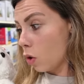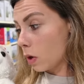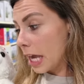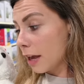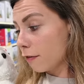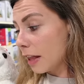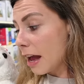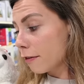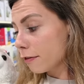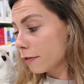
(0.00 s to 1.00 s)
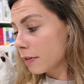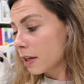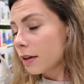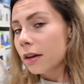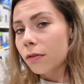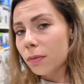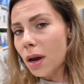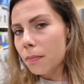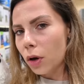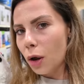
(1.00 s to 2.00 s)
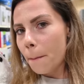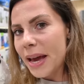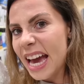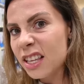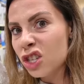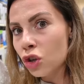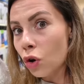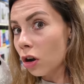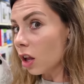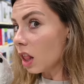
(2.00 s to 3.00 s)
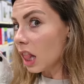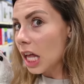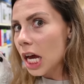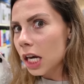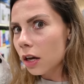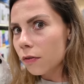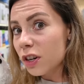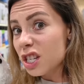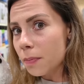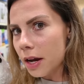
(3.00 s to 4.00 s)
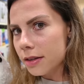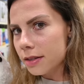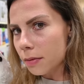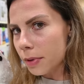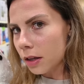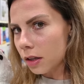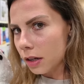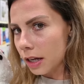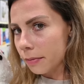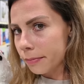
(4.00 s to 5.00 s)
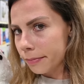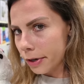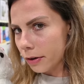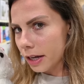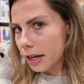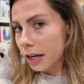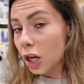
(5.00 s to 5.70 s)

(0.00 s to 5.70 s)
Okay, Fluff? Remember, pets are a lot of responsibility, okay?